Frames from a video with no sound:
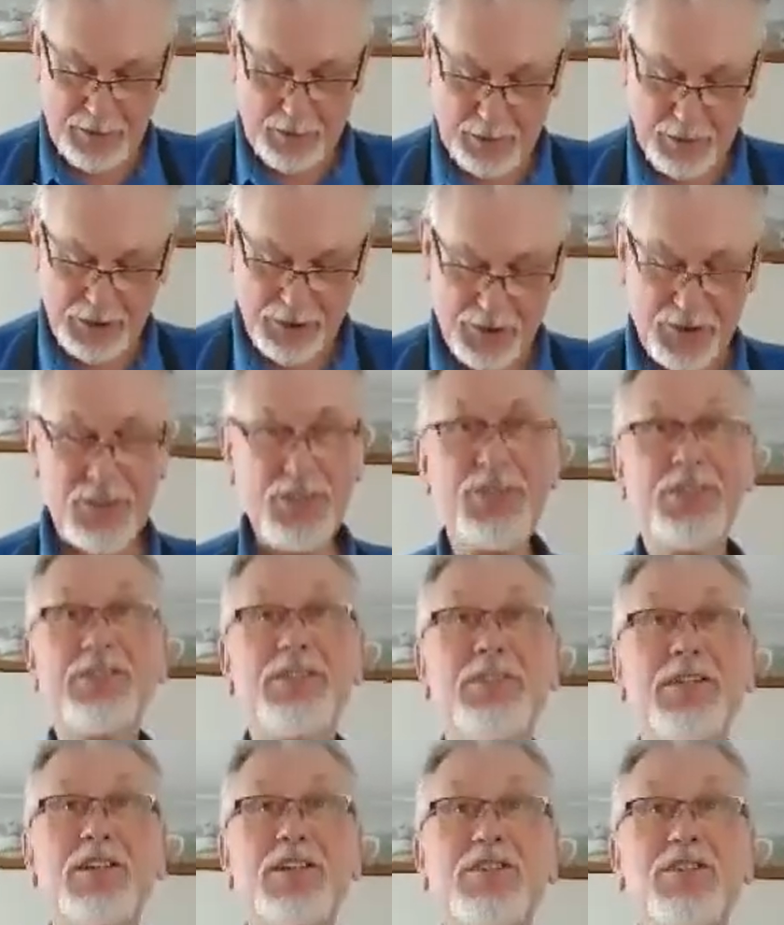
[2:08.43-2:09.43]
we should
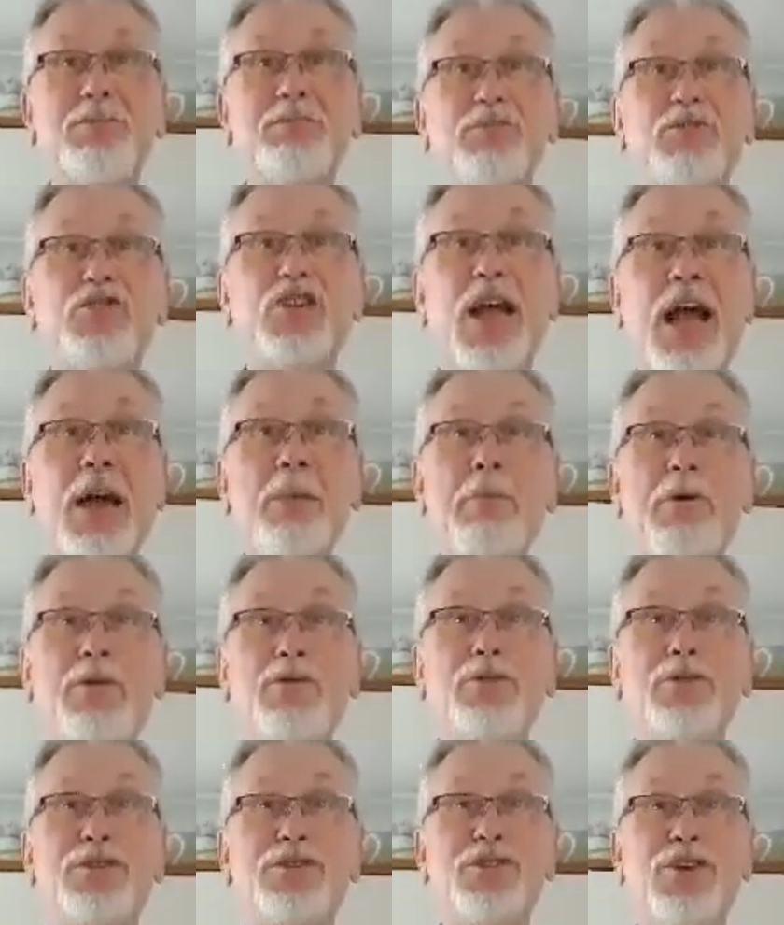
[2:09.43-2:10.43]
stick some jam
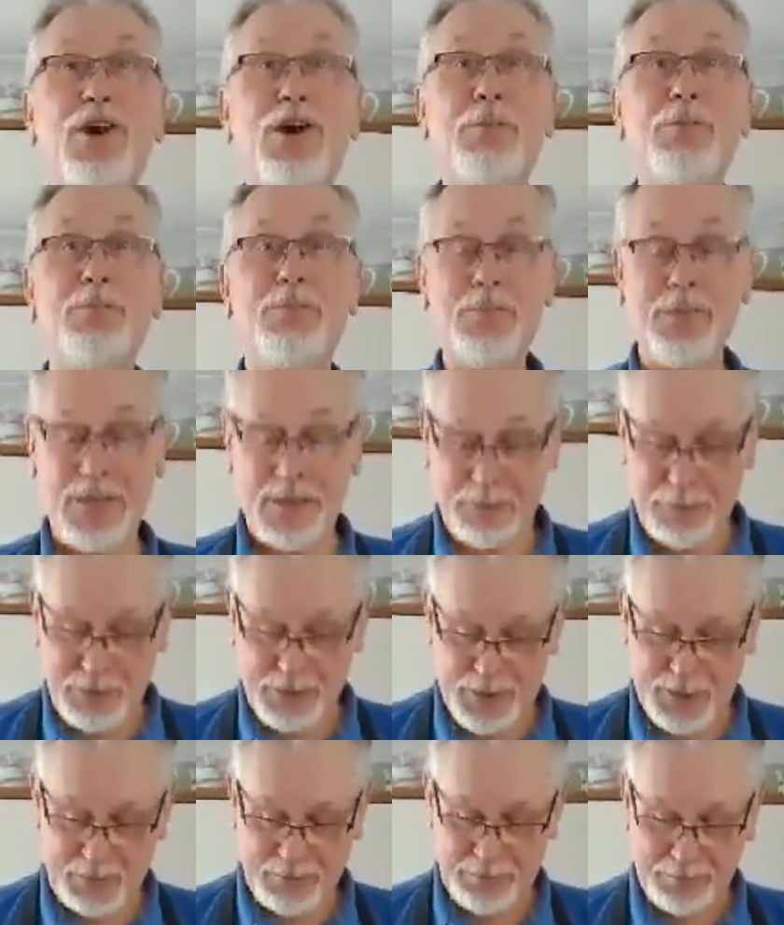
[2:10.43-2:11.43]
on the top, then
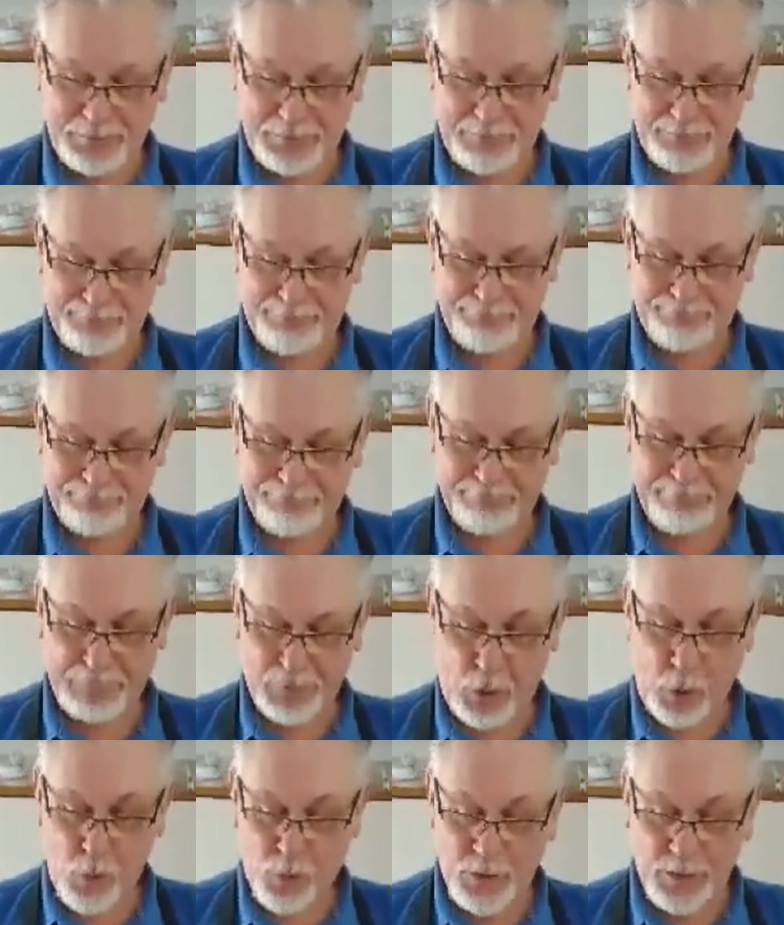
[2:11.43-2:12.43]
with some
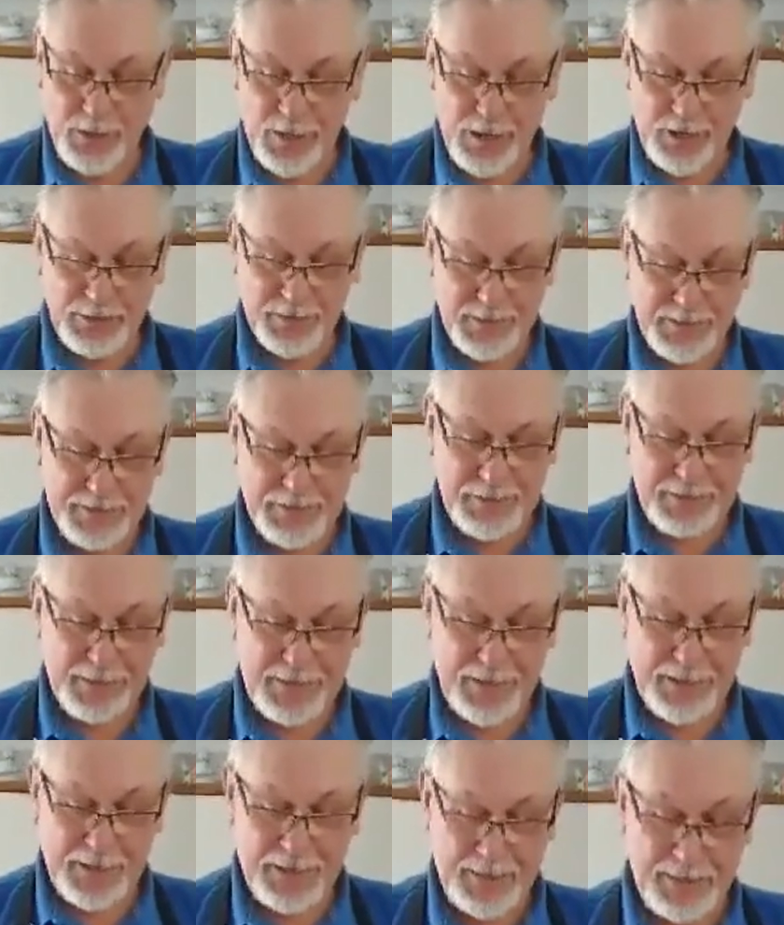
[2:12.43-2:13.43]
coconut, and
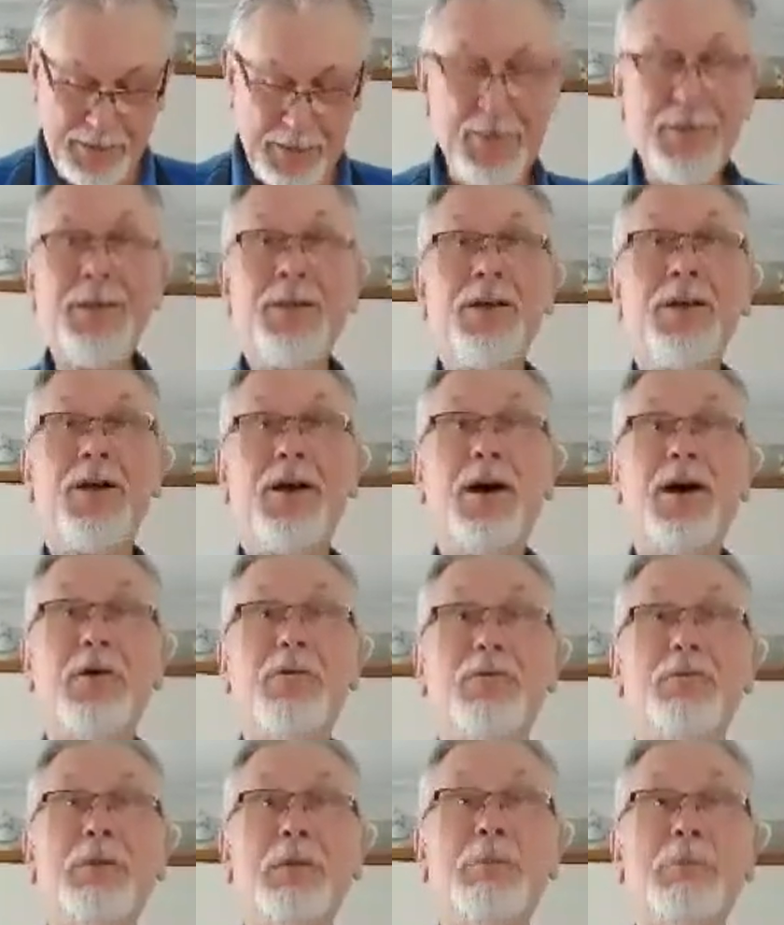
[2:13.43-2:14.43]
uh, I
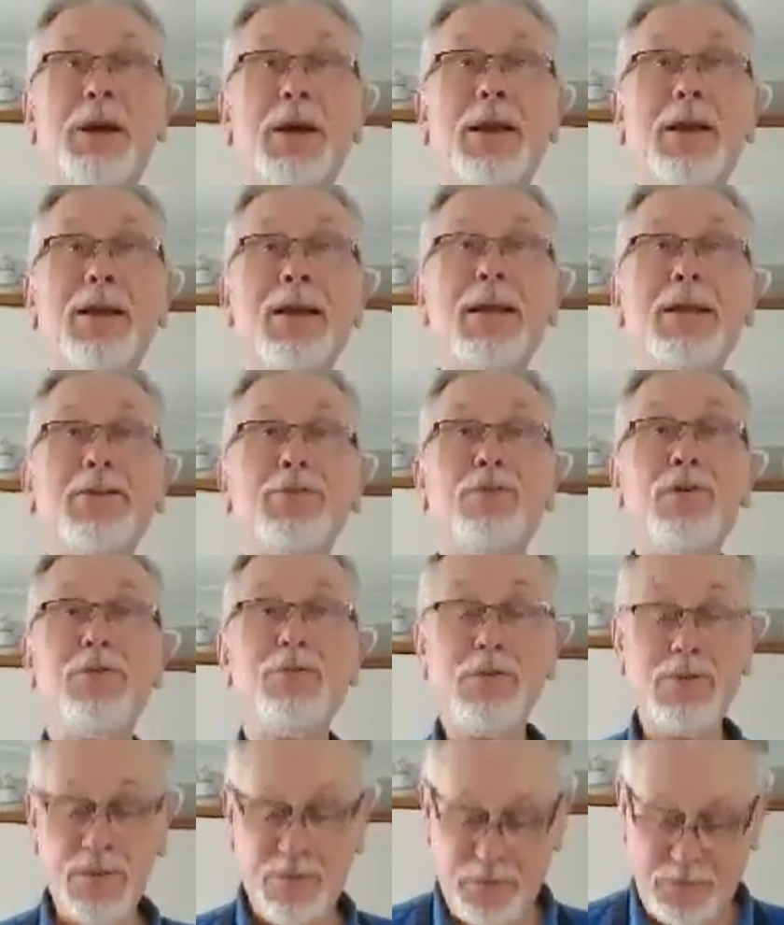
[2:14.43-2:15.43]
will be back later
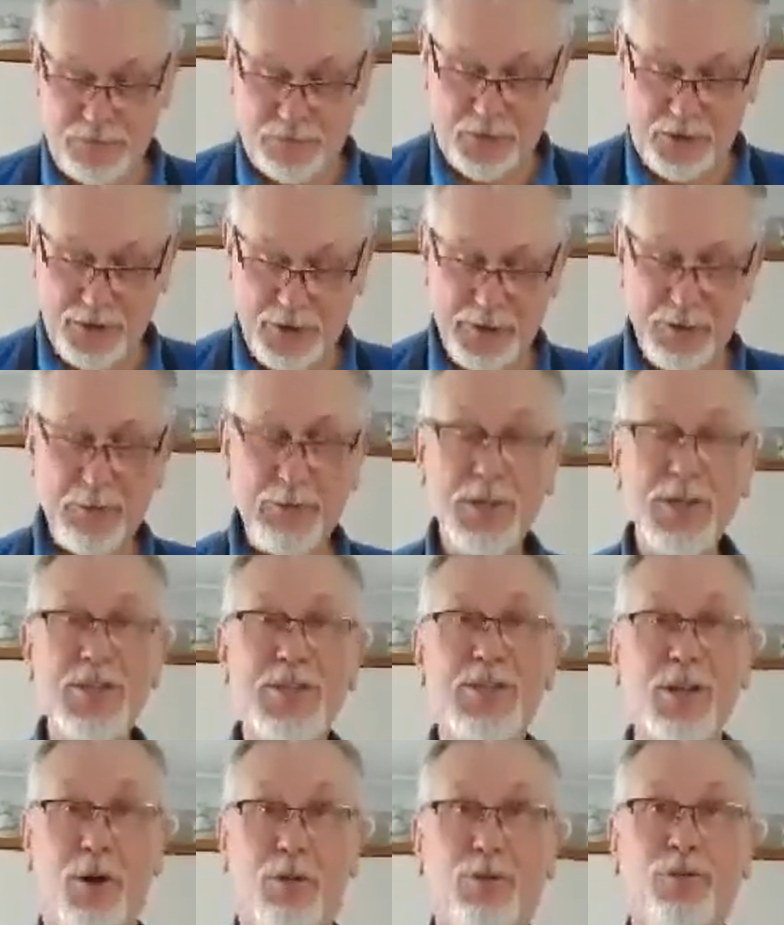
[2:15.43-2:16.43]
on with the final
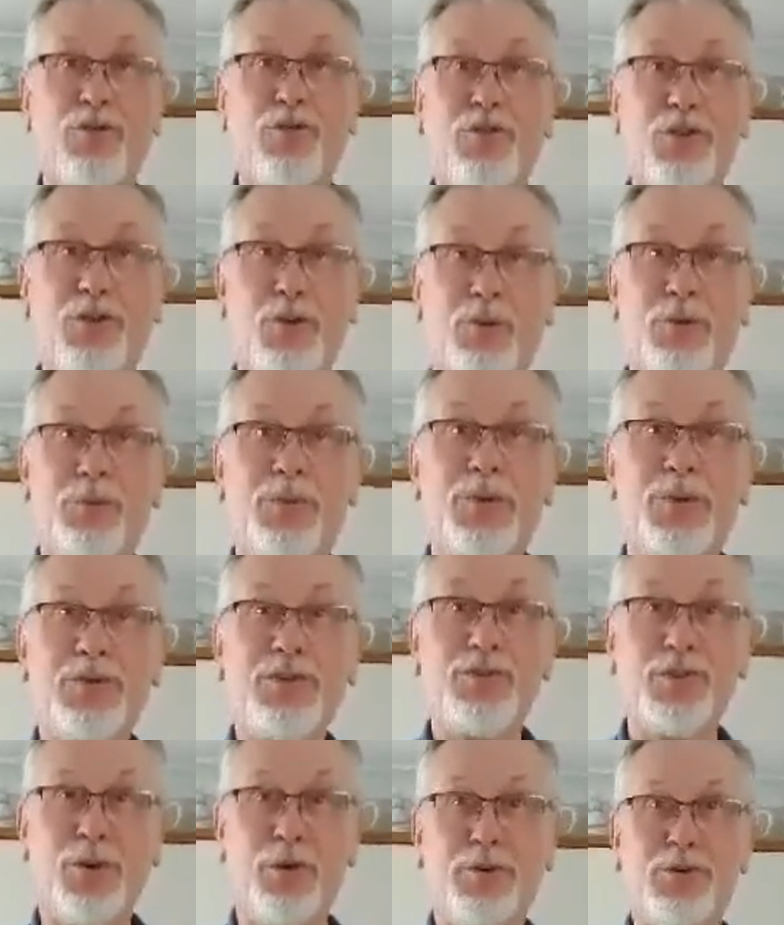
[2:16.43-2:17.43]
results for you.
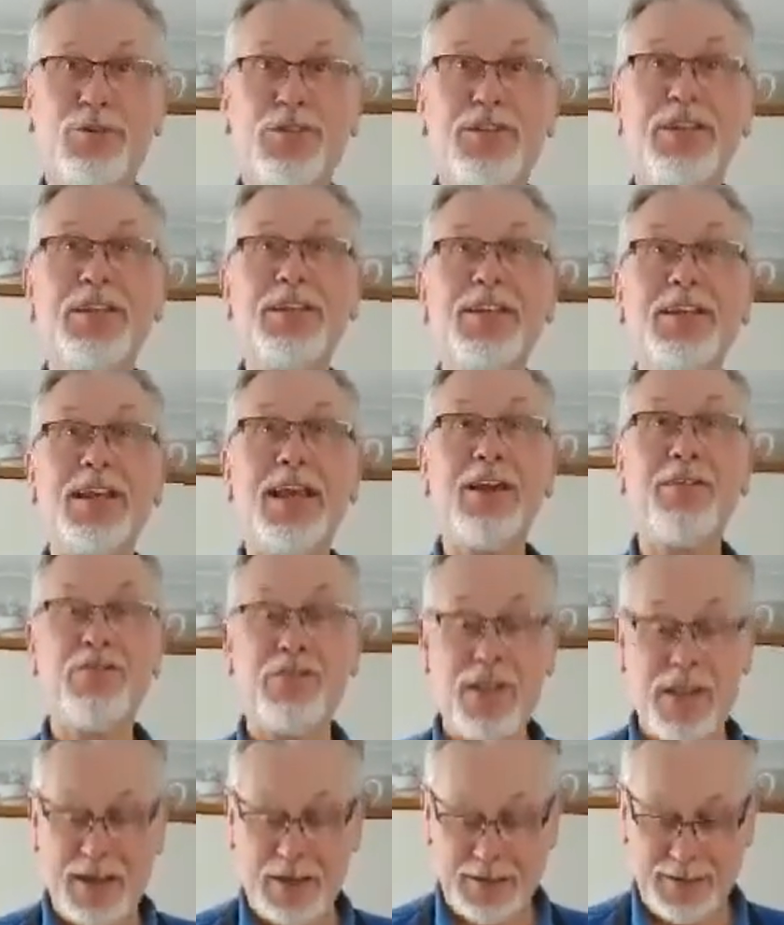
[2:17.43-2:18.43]
So
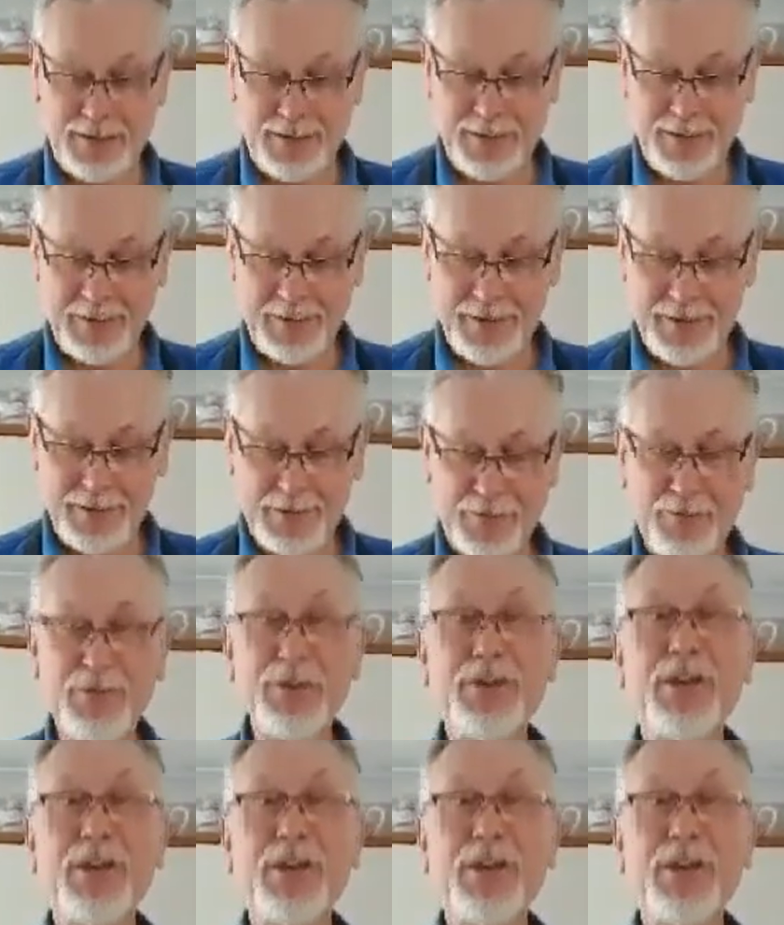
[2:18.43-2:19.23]
TTFN for